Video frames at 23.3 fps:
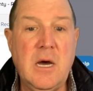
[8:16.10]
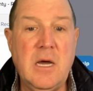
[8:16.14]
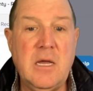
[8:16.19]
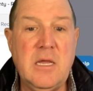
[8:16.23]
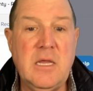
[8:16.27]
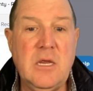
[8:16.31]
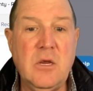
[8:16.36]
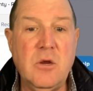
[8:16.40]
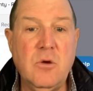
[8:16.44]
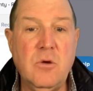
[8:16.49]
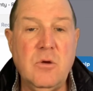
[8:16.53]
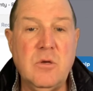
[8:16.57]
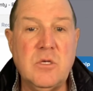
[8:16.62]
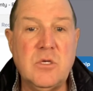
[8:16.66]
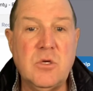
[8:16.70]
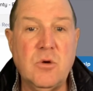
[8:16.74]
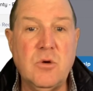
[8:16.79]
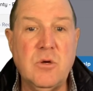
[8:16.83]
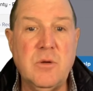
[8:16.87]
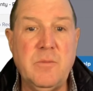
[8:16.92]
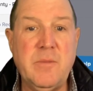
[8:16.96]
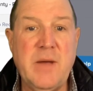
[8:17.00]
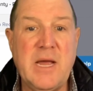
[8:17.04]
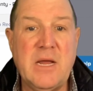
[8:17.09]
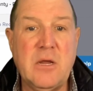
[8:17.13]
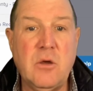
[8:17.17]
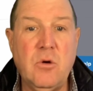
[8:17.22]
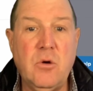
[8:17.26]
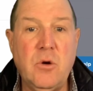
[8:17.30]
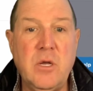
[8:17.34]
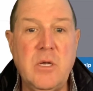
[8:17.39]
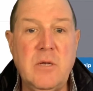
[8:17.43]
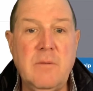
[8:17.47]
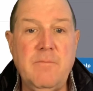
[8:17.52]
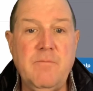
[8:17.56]
here and turn them back
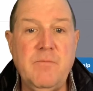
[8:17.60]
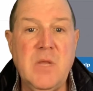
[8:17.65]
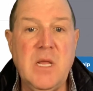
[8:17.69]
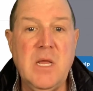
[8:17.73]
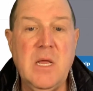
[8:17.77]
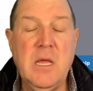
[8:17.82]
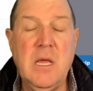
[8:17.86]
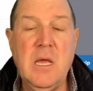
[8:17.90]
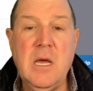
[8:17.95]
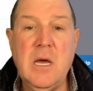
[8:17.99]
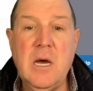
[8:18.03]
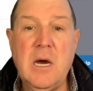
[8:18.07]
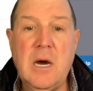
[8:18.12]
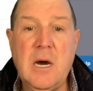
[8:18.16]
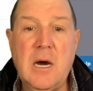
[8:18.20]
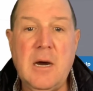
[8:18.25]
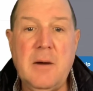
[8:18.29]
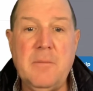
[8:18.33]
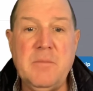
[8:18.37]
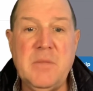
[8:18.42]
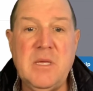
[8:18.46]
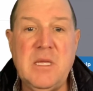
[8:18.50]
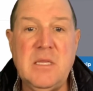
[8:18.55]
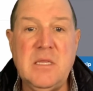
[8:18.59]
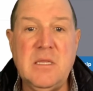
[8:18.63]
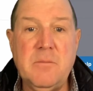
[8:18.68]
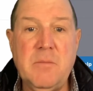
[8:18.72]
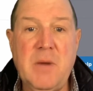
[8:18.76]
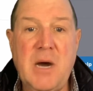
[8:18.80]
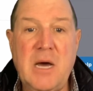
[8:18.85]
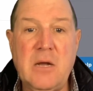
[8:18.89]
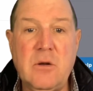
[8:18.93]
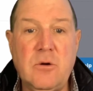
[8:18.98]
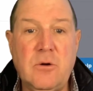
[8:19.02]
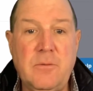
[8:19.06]
on in the
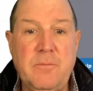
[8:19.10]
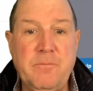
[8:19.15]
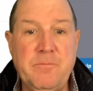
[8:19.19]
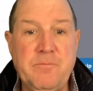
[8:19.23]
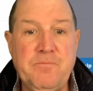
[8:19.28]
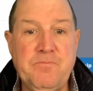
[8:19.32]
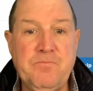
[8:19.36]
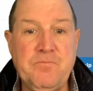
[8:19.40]
model.